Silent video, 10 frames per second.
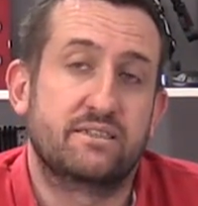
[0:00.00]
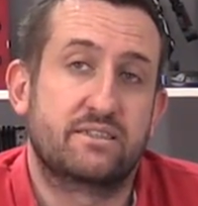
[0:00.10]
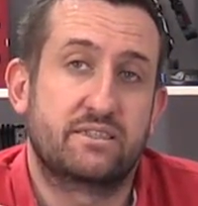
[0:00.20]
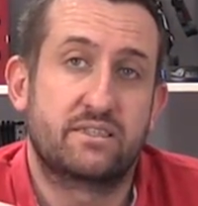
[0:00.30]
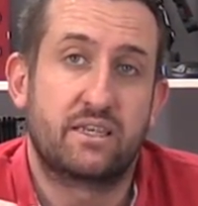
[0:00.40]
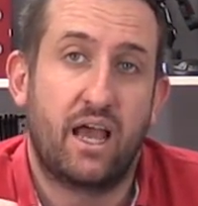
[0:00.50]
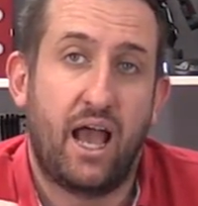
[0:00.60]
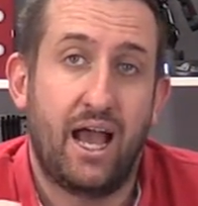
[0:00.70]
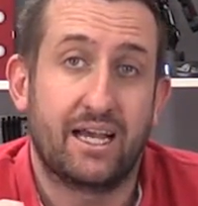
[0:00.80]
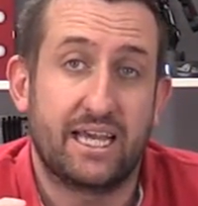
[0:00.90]
it's
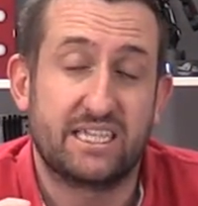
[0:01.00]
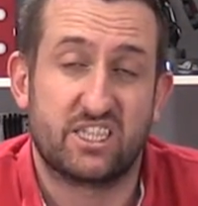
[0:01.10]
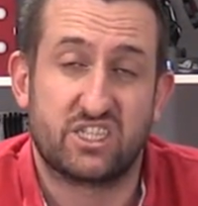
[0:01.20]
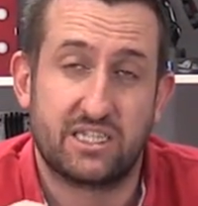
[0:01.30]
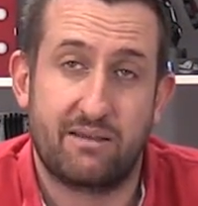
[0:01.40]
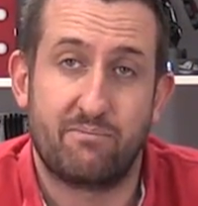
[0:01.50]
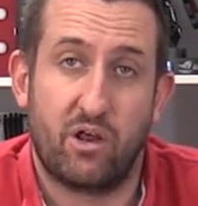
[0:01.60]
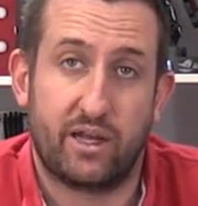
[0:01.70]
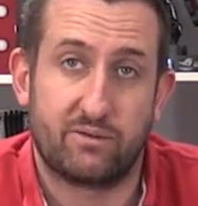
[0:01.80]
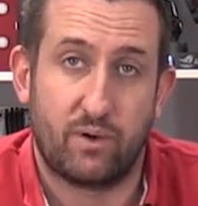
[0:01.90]
a
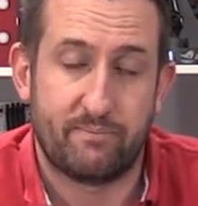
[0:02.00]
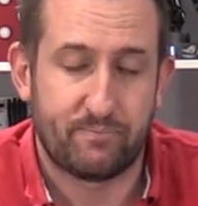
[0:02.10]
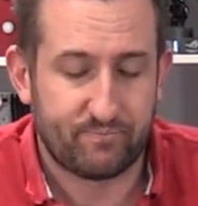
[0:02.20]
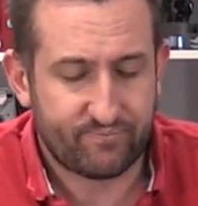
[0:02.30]
slimline one.